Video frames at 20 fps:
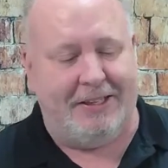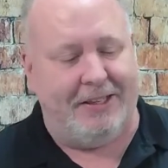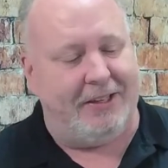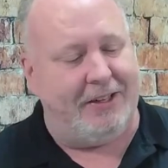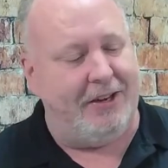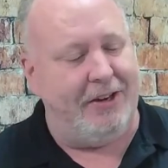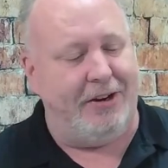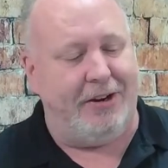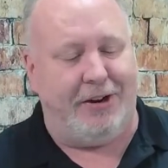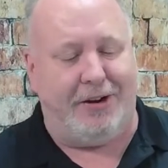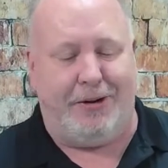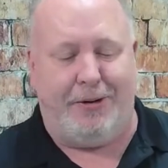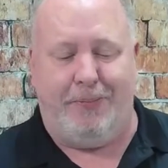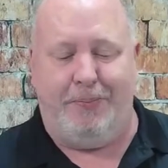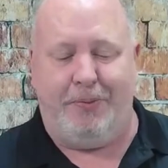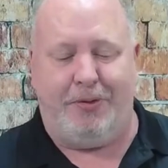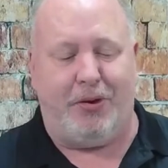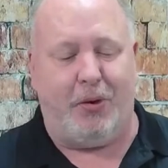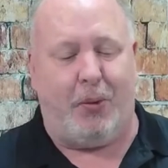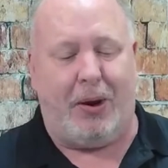the
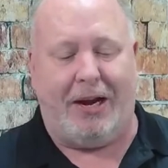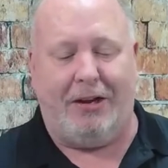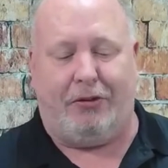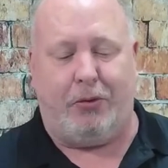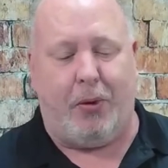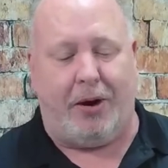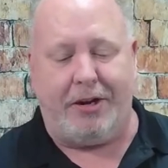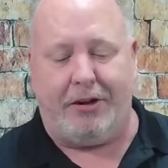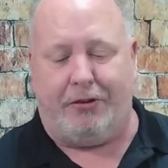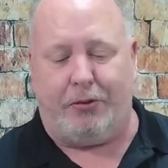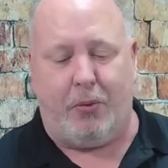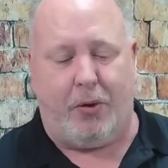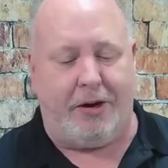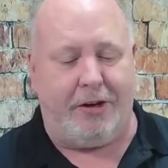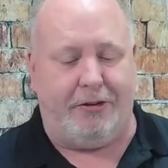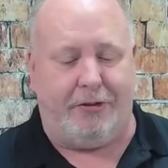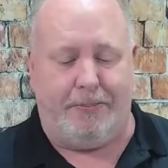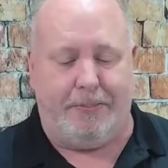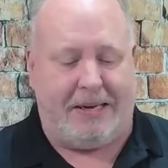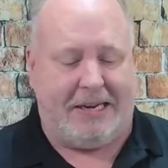way 2020
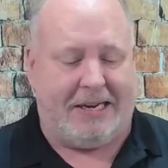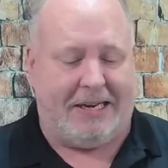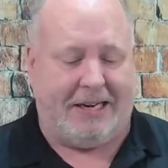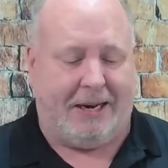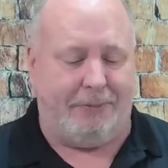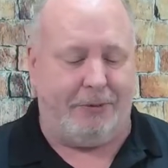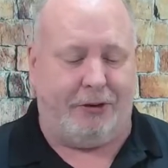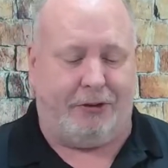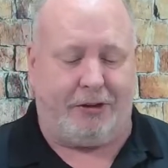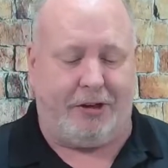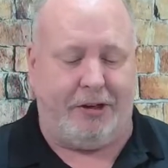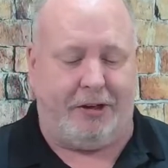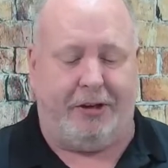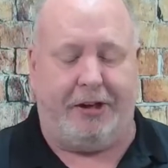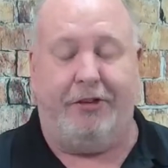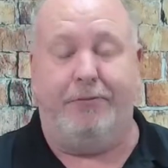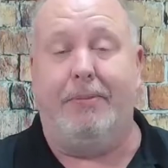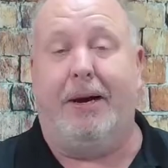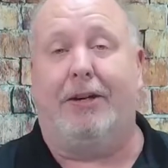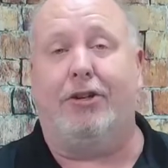has been, I'm just going to
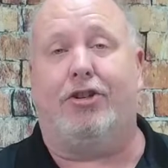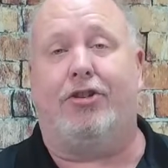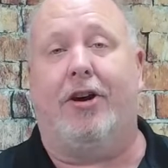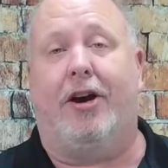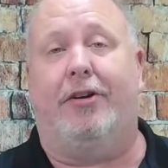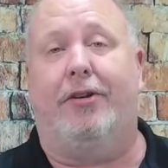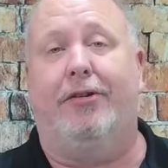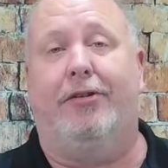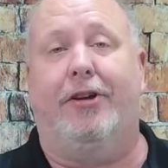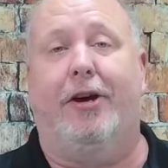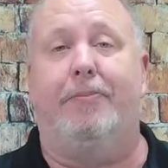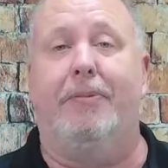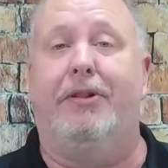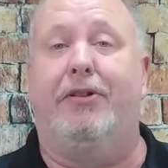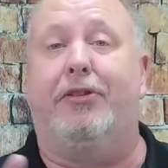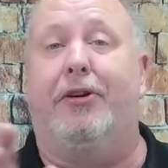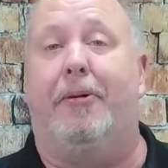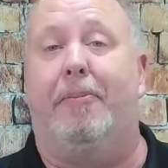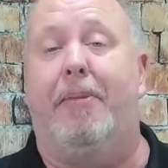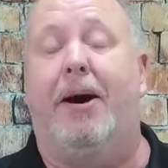leave my shutters up
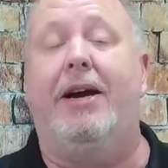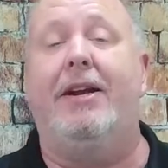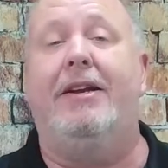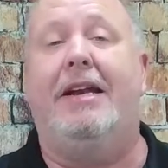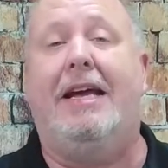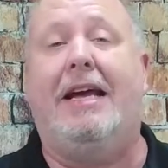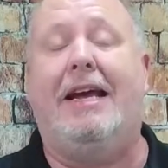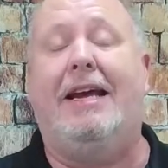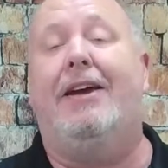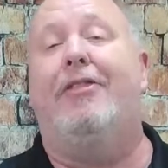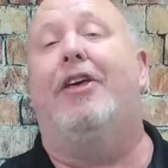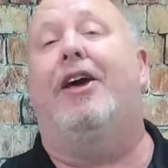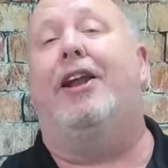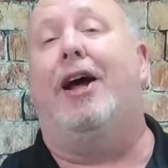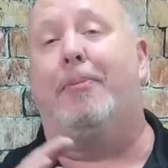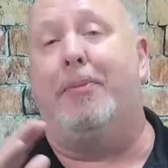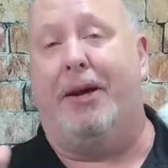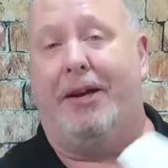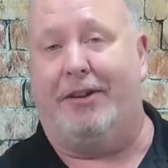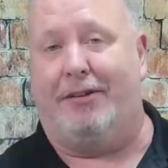until Monday, and then
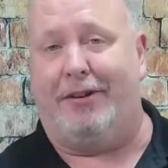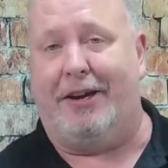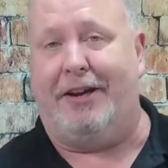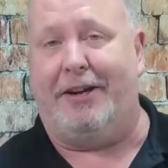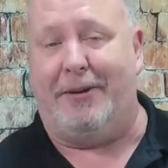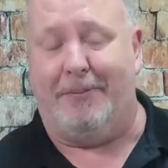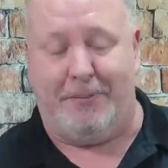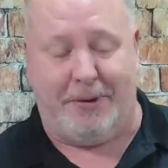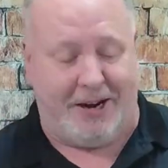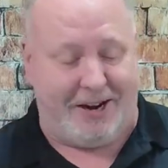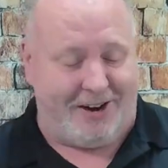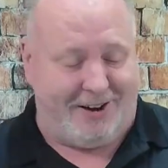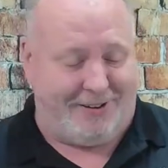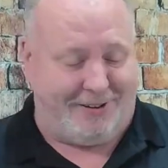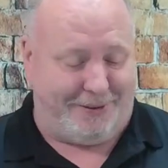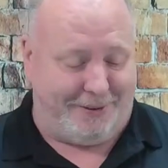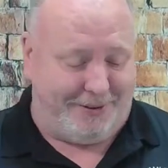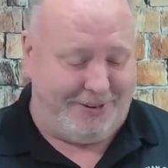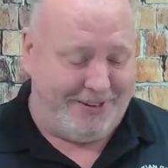I'm going to take them down.